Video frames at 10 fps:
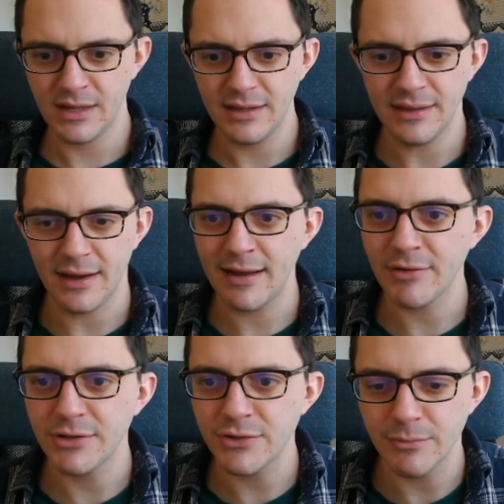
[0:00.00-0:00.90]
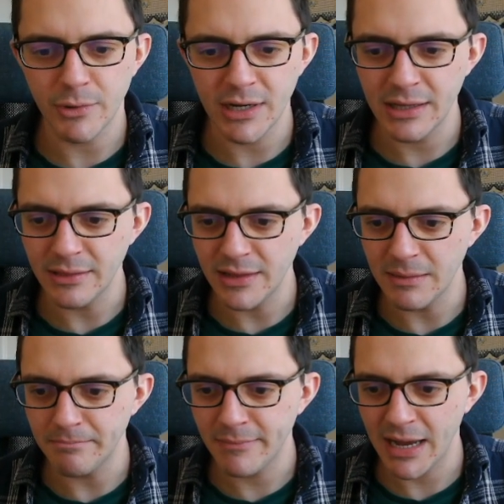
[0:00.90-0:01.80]
Yeah, I haven't understood why the
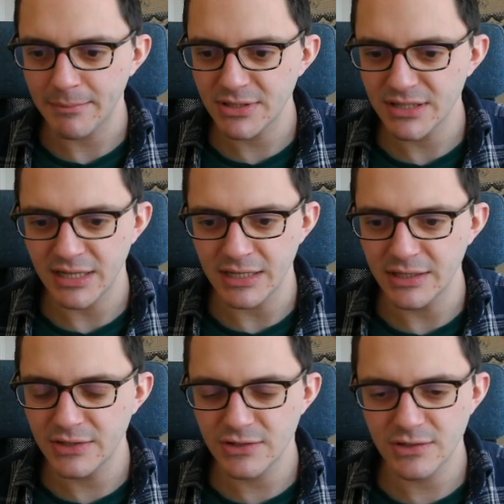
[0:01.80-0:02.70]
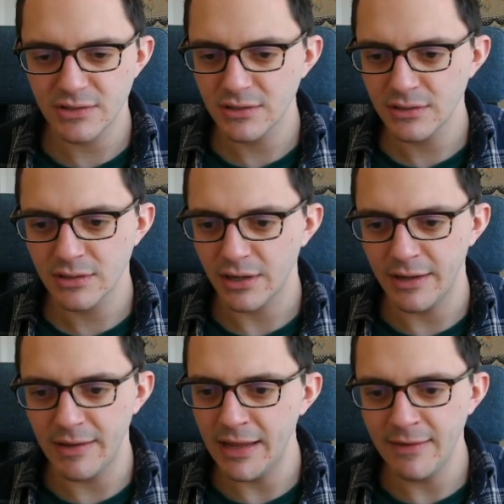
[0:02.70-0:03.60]
map takes.
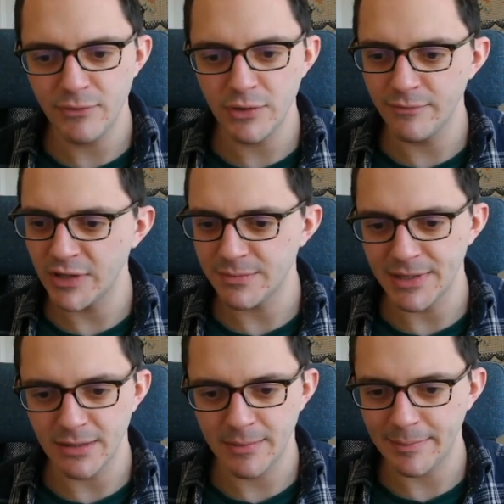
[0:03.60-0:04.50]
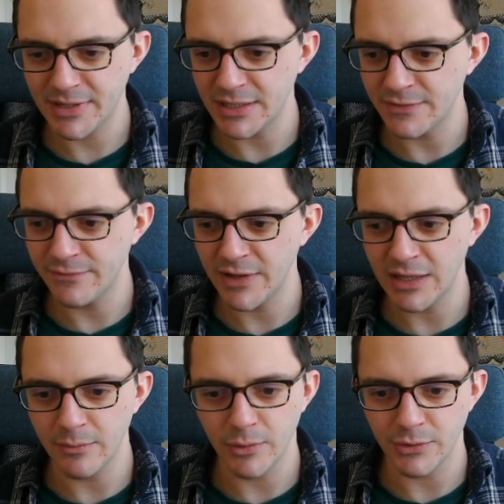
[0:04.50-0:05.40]
If you convince me that the map takes
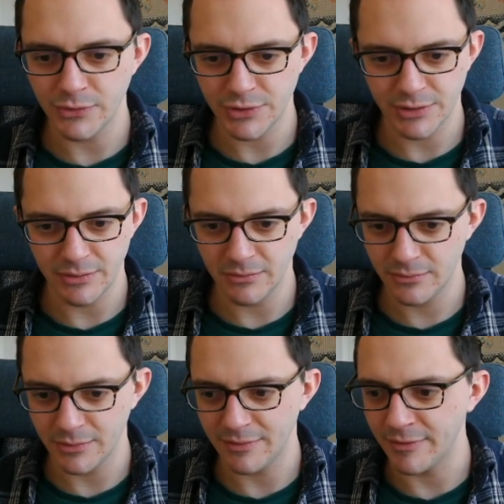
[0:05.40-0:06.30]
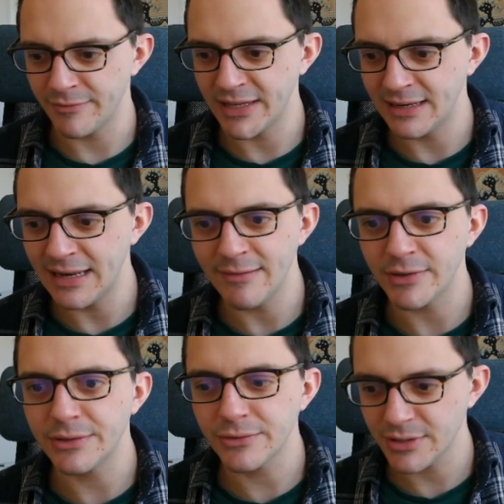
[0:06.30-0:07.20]
V1 to whatever
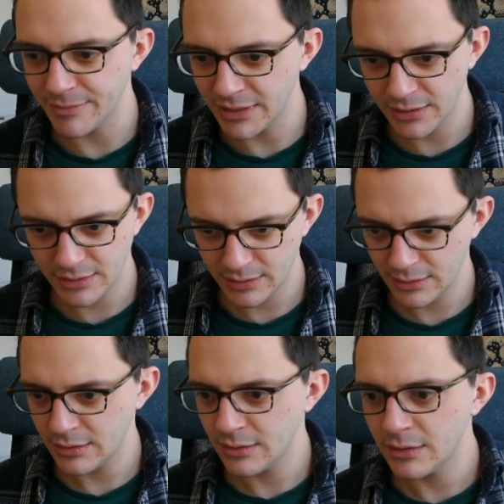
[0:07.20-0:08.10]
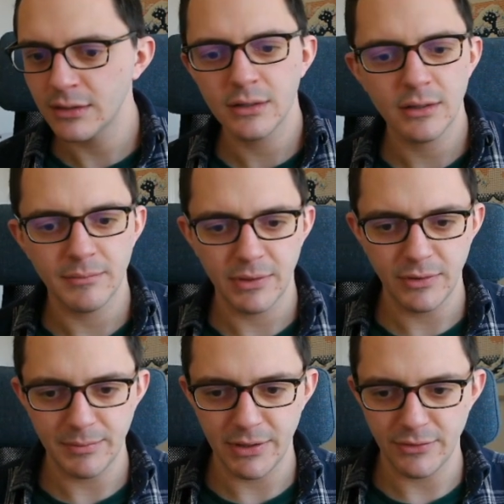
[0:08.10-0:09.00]
V11 or something, build the
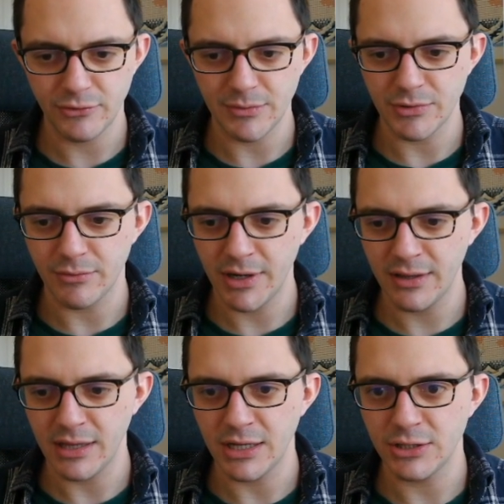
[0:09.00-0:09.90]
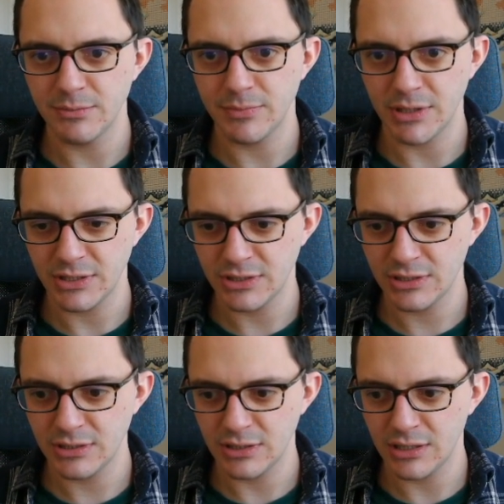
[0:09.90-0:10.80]
part of the strip to the right of the edge by
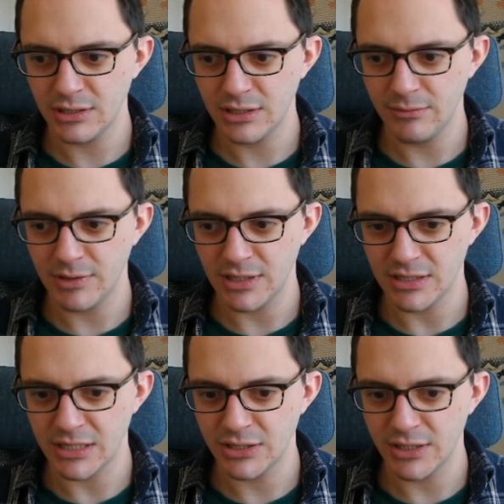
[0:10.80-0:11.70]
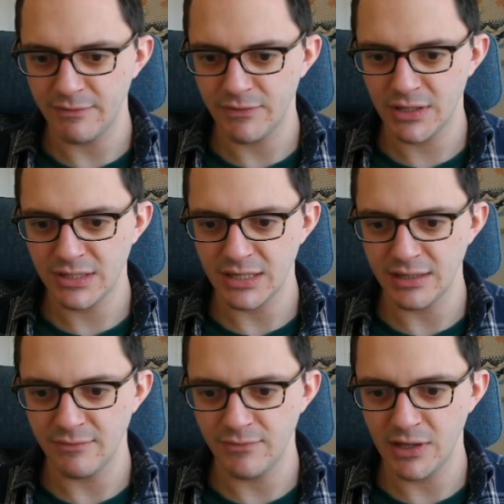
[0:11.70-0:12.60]
starting with this edge and first
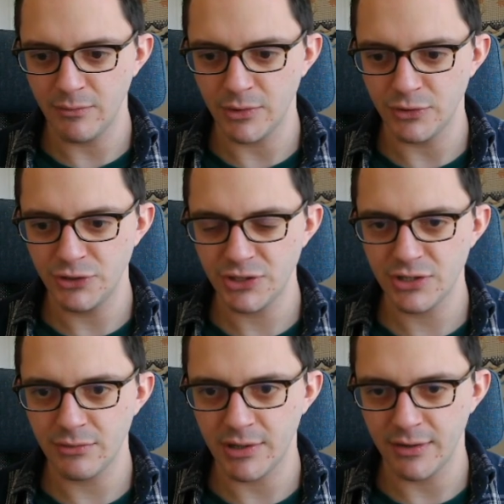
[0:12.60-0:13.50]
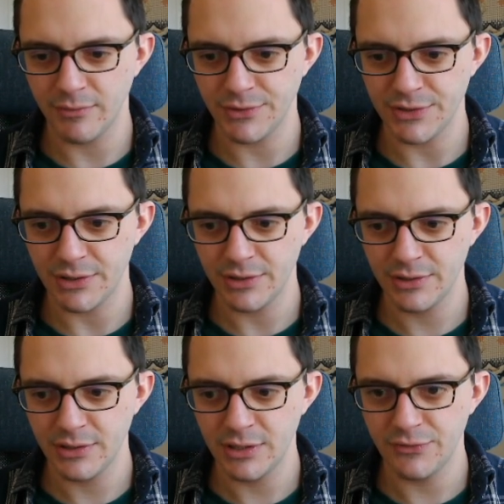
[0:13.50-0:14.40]
adding V1 just to the right of 10 to
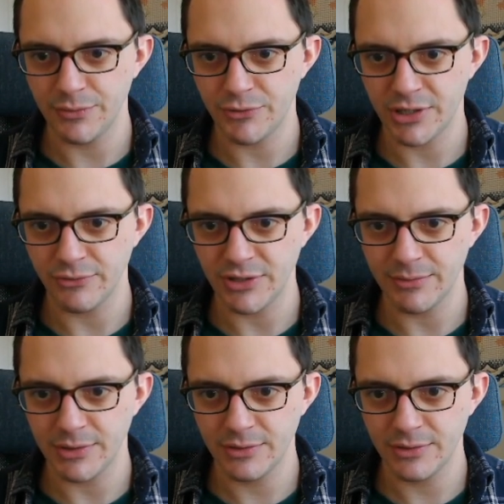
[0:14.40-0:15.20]
form triangle T1.